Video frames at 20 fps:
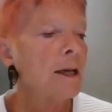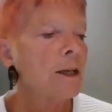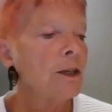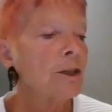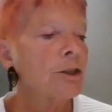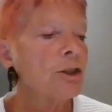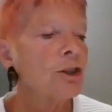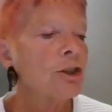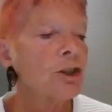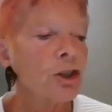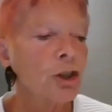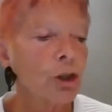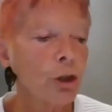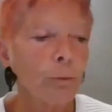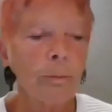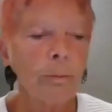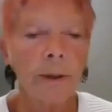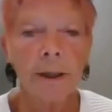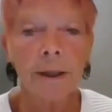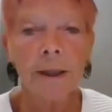
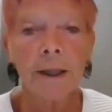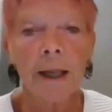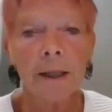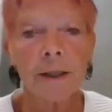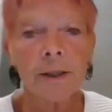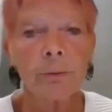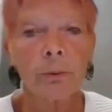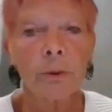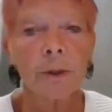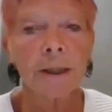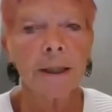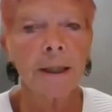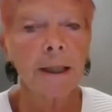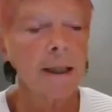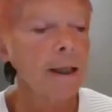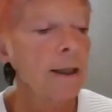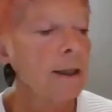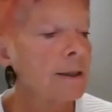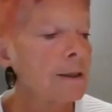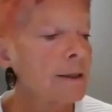Stupid, that's what
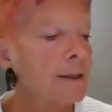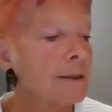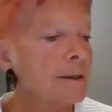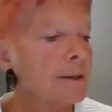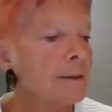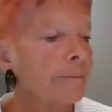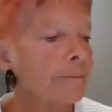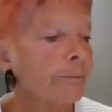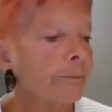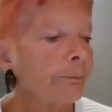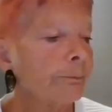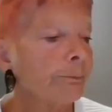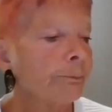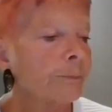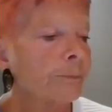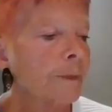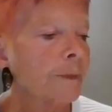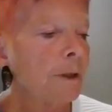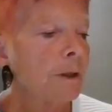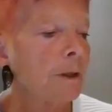he is.
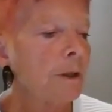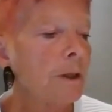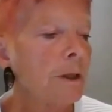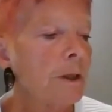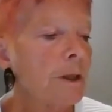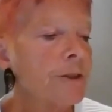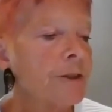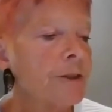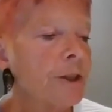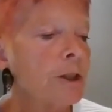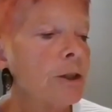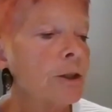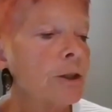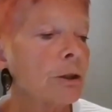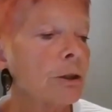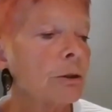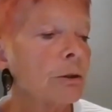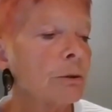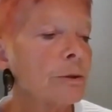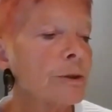His
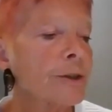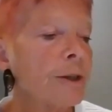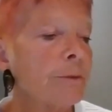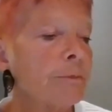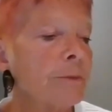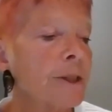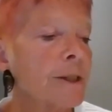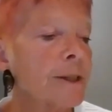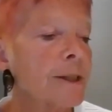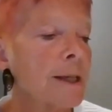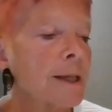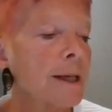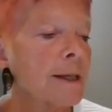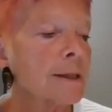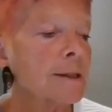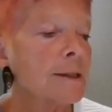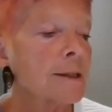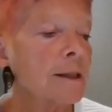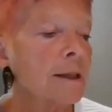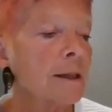teacher calls him
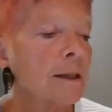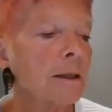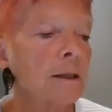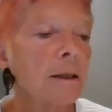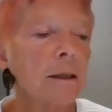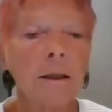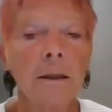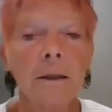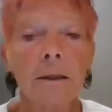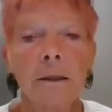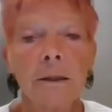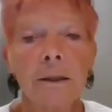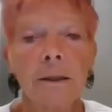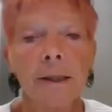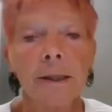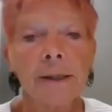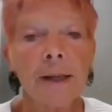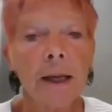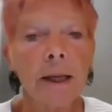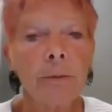dyslexic,
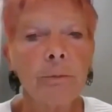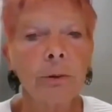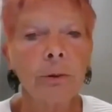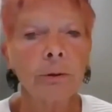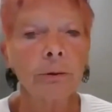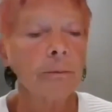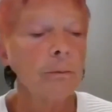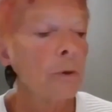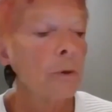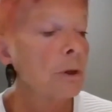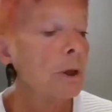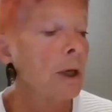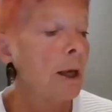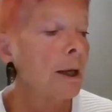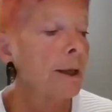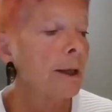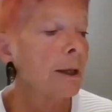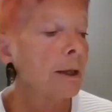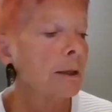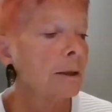disabled more
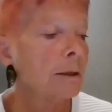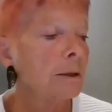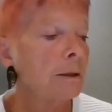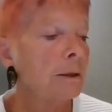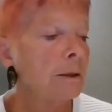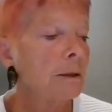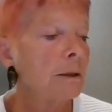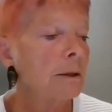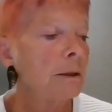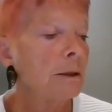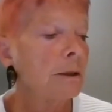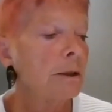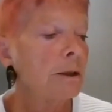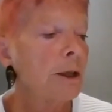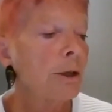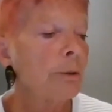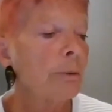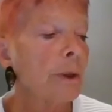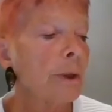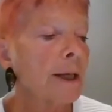like.
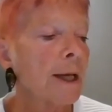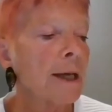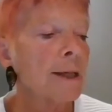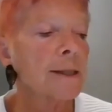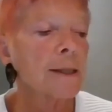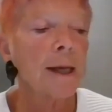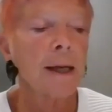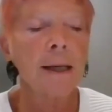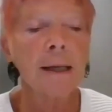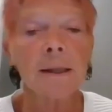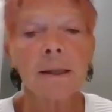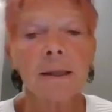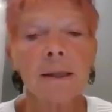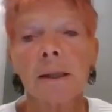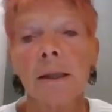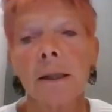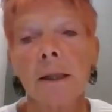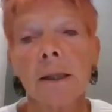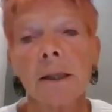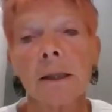No one gets A's
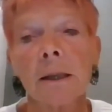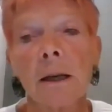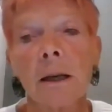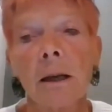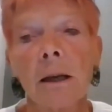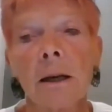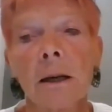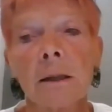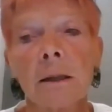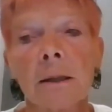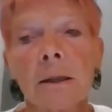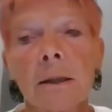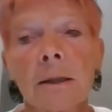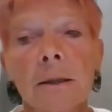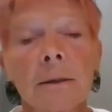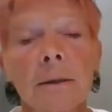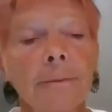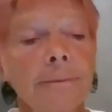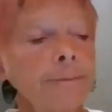in this class.